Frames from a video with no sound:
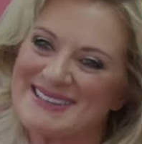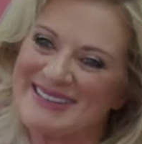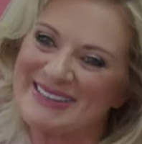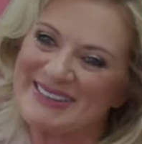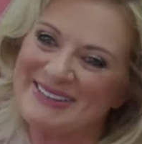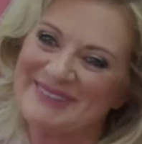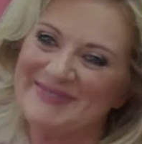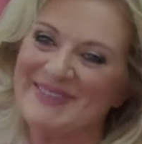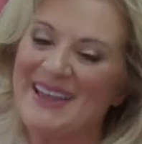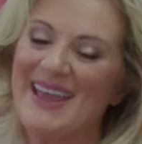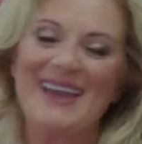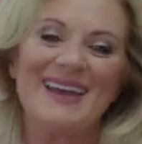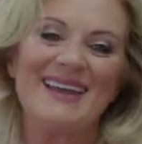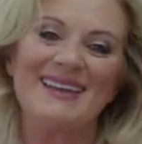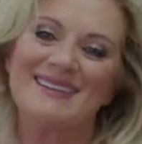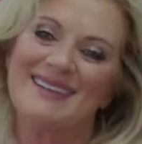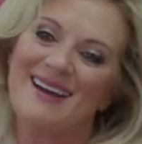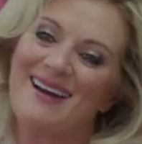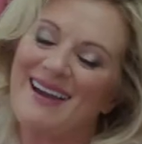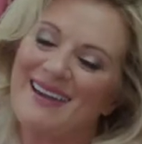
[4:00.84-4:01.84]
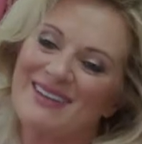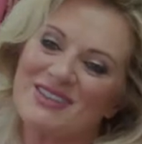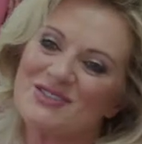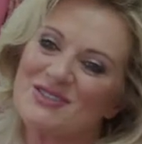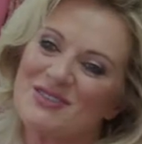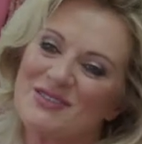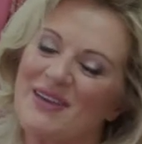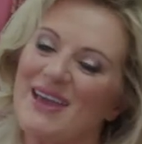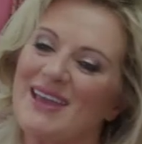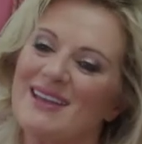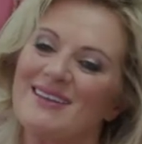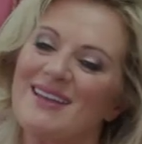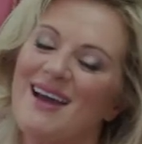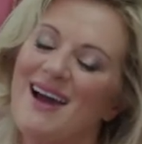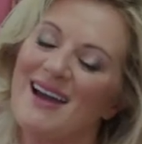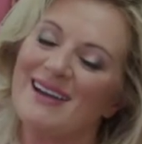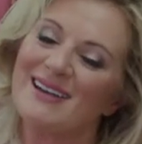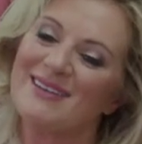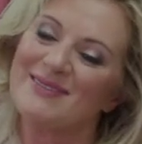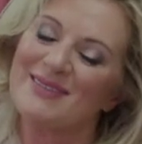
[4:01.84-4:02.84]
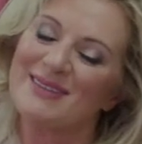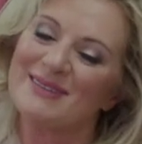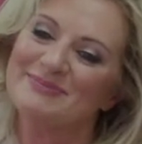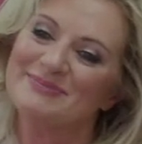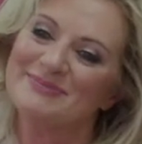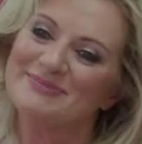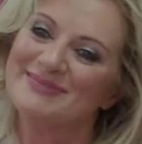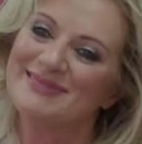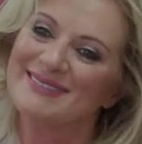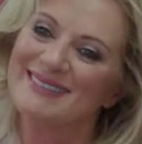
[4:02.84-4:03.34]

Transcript: so, and I should have had 9 of them.